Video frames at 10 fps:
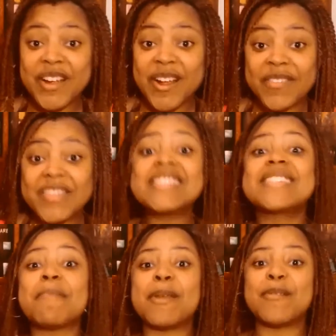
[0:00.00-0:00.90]
third, this is
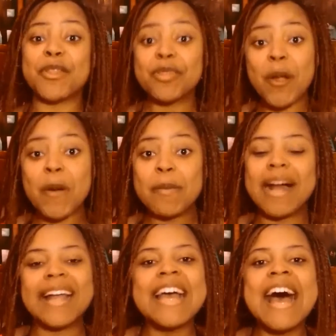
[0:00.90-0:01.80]
a bit of a
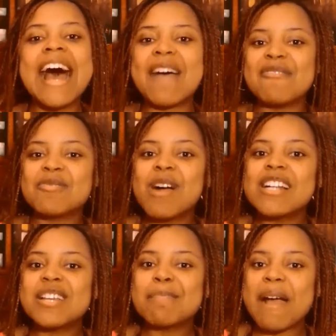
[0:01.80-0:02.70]
throwback. I was
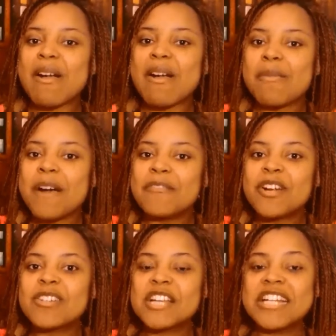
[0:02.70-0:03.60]
watching Powerpuff
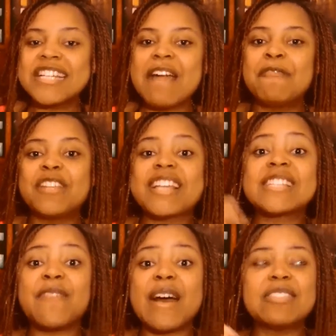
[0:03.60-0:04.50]
Girls on Netflix,
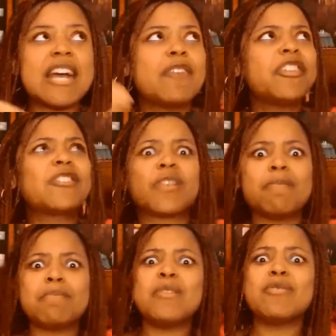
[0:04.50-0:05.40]
found out there's a
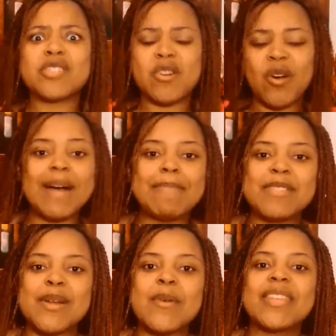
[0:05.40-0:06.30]
musical
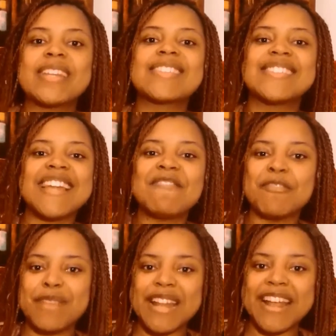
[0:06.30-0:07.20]
episode that has never
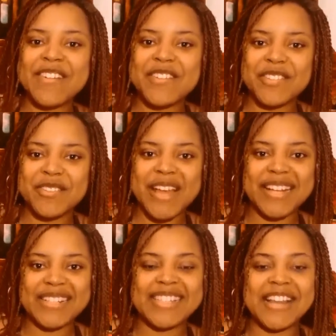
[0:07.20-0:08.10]
been aired in the
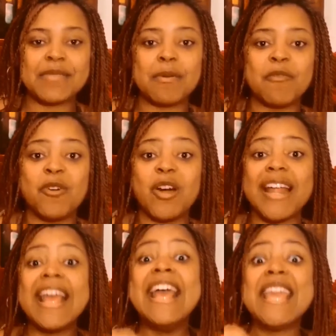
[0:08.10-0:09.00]
United States before.
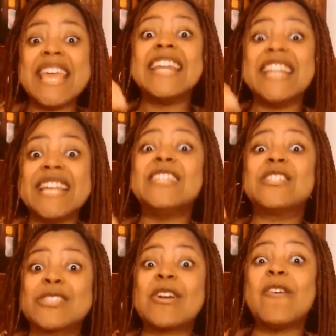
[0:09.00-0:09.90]
It is
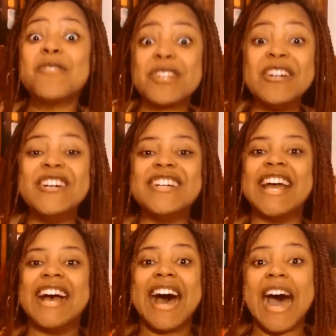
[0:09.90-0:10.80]
so good.
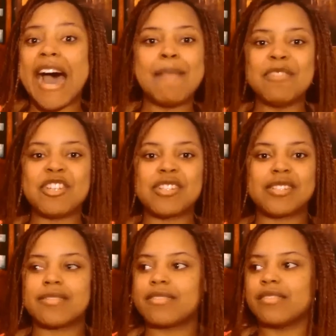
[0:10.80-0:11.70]
I'm
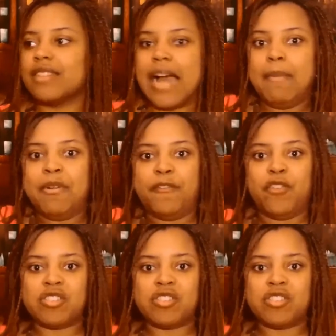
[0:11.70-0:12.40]
gonna full